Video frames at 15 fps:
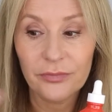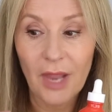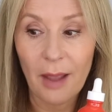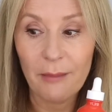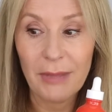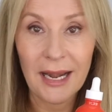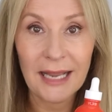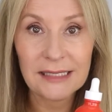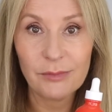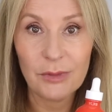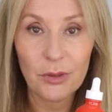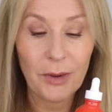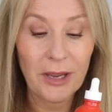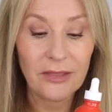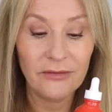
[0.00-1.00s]
and melasma
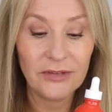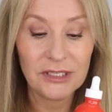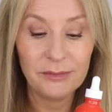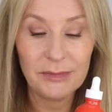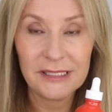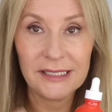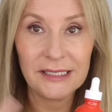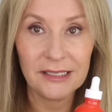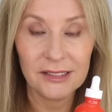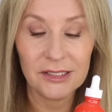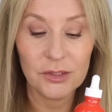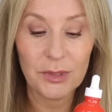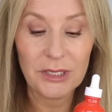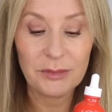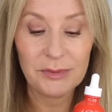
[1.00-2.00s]
the way that vitamin C does at
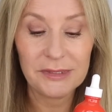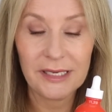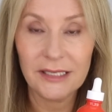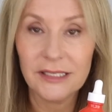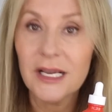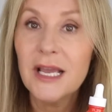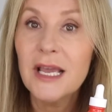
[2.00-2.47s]
20%.